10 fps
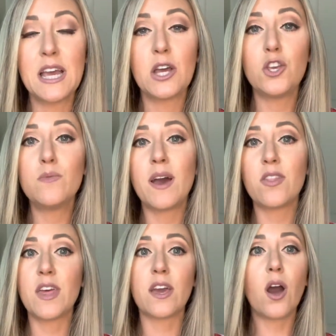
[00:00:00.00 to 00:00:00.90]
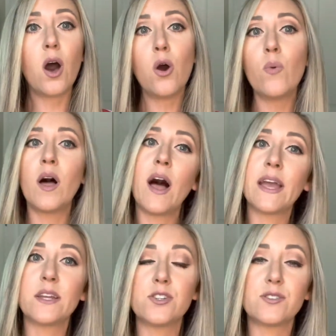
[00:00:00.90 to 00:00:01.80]
you might think, oh, well, I
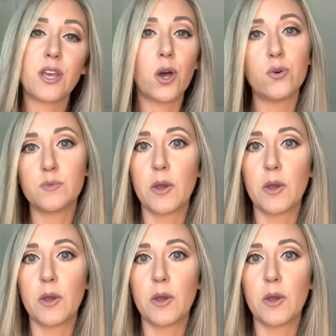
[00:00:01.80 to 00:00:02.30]
can just like host